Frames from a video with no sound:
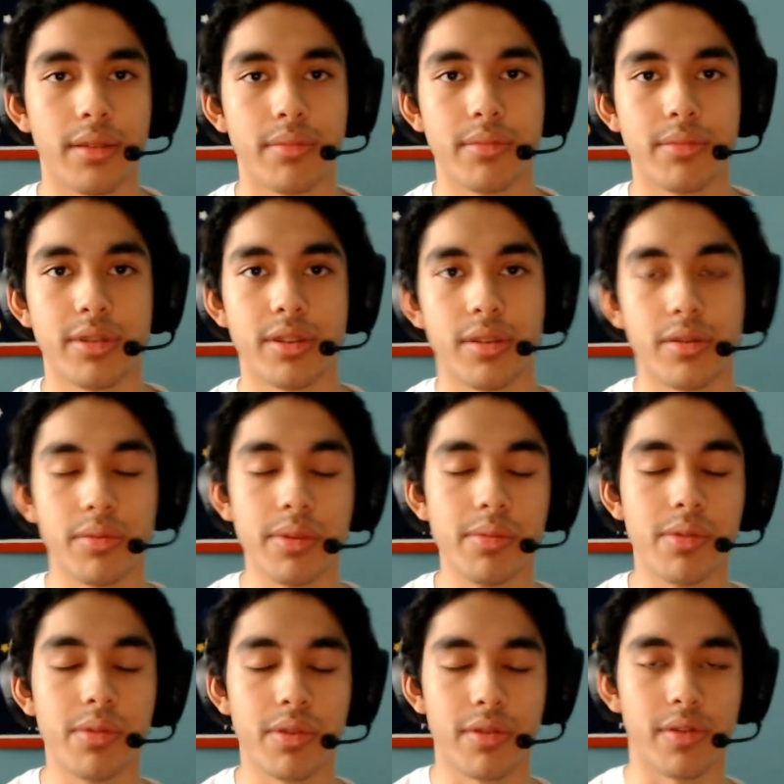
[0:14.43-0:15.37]
It'll be
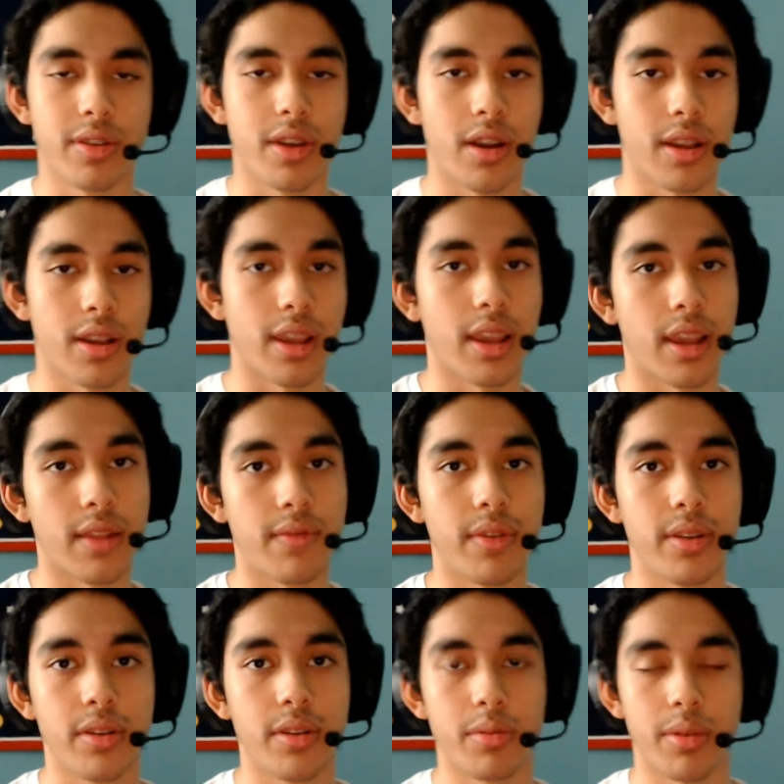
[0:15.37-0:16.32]
more of a talking head
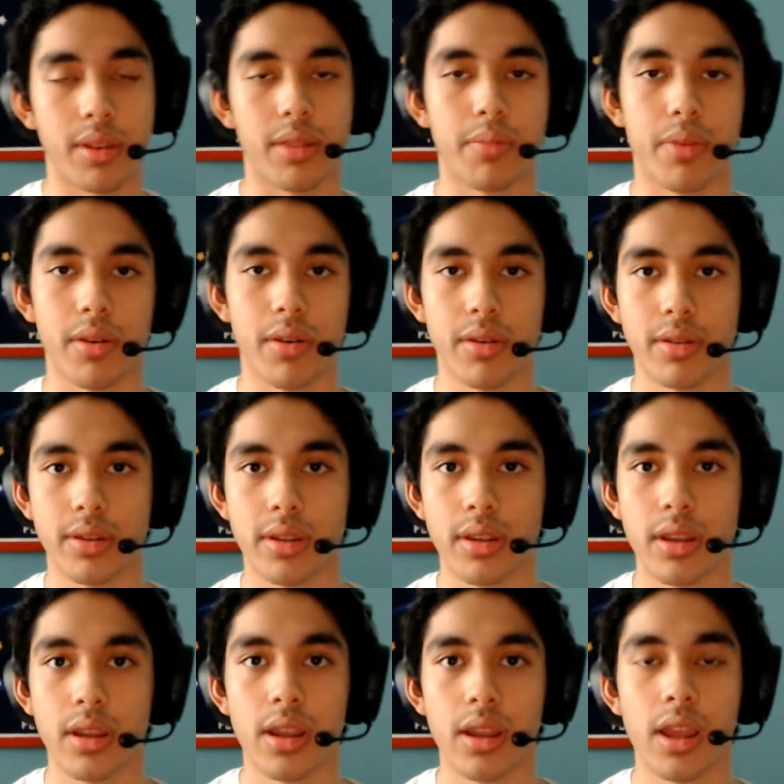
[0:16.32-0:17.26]
video about the parts,
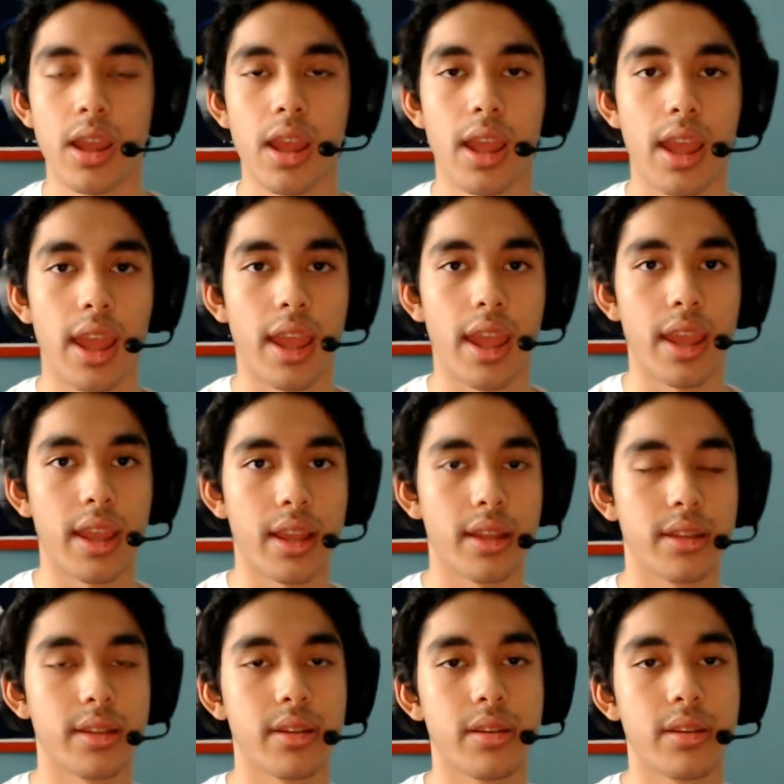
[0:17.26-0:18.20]

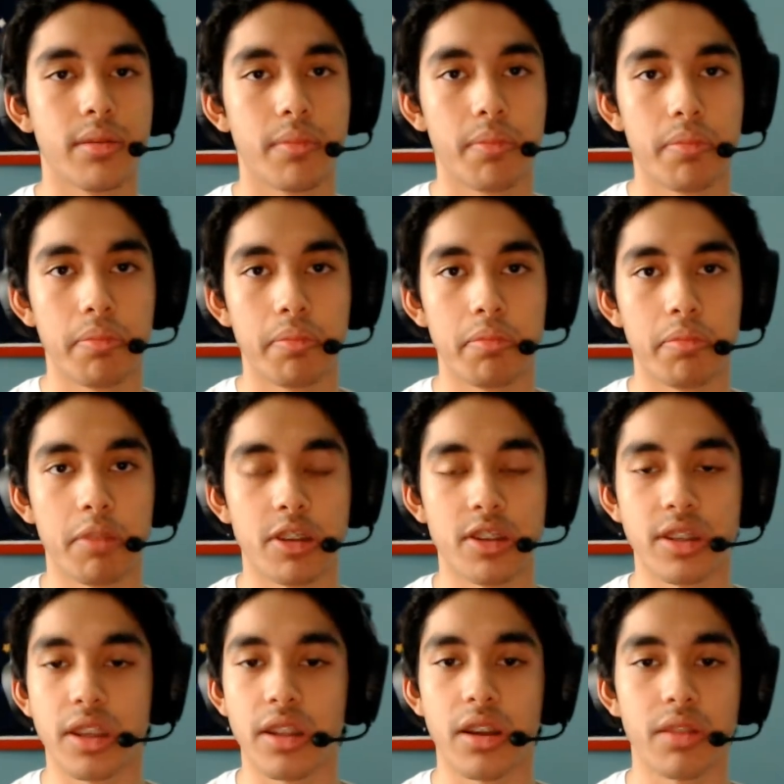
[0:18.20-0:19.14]
and let's
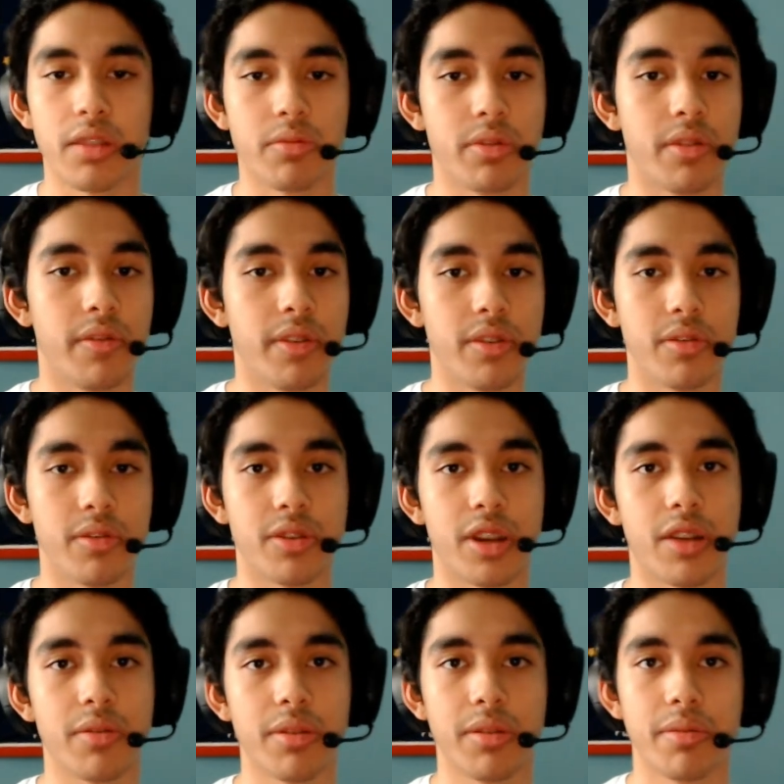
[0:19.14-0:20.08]
just get on with the video, shall
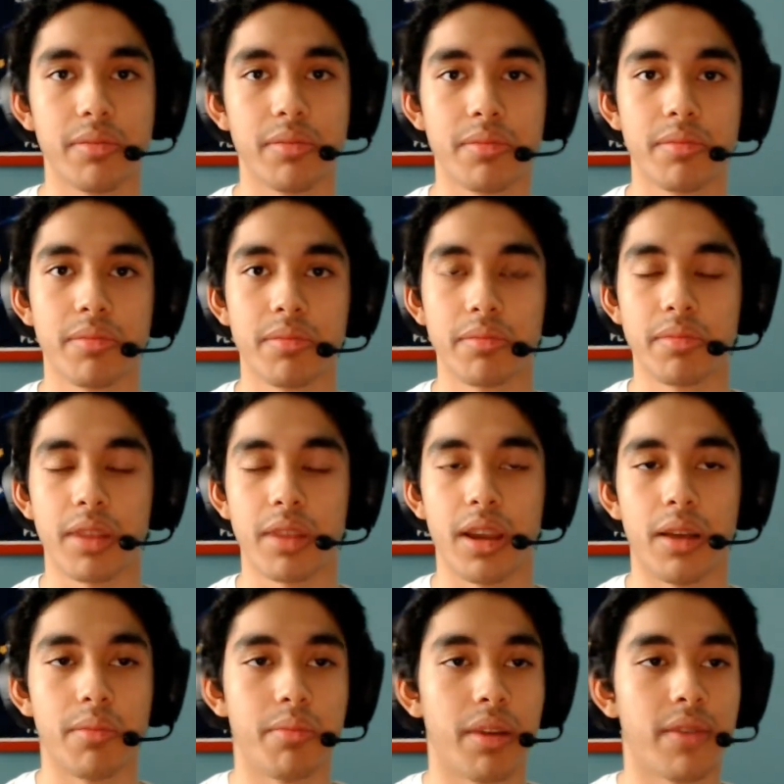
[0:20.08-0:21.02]
we?
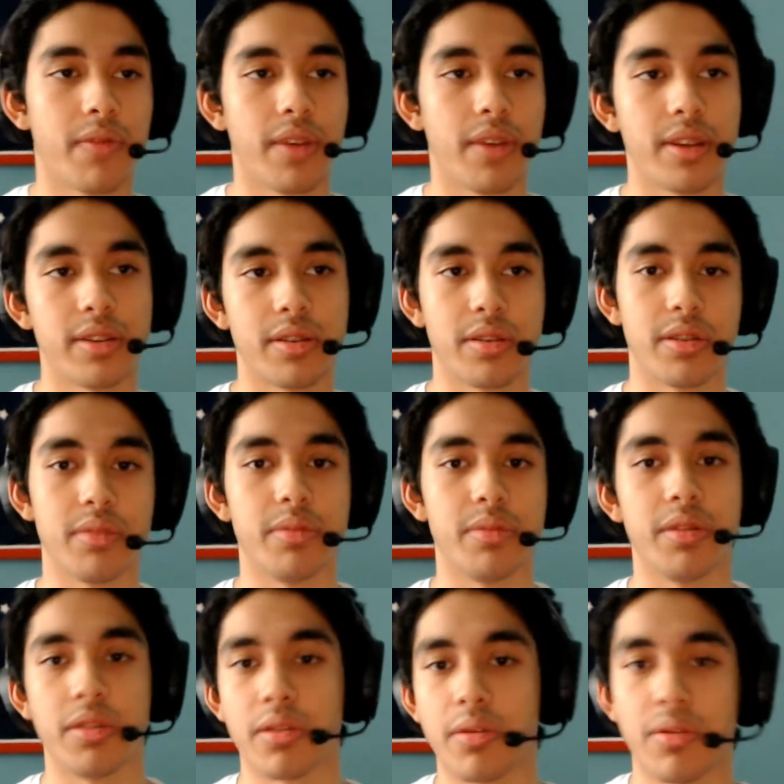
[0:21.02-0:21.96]
My face is going to be
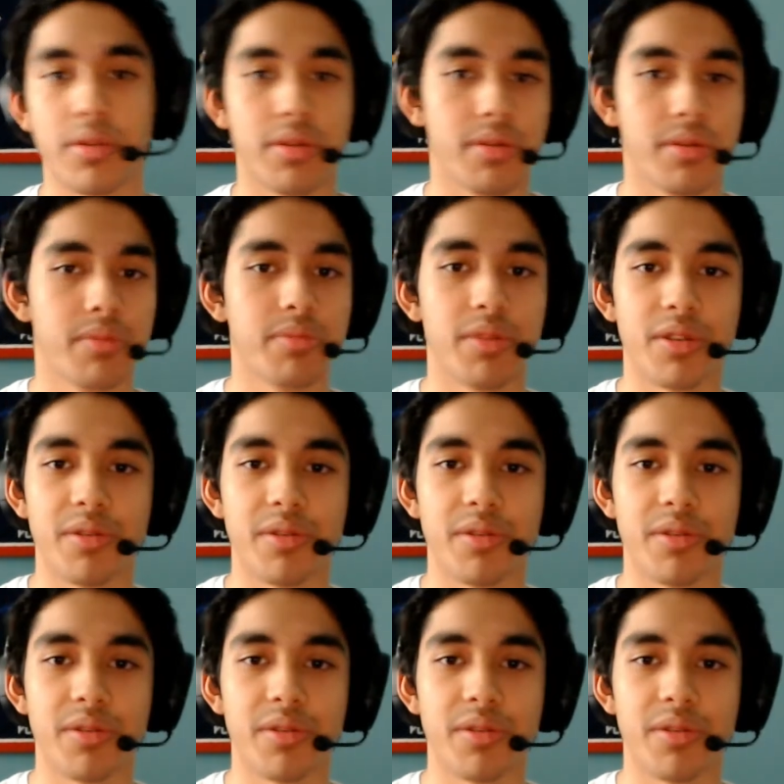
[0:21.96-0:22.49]
in the corner, so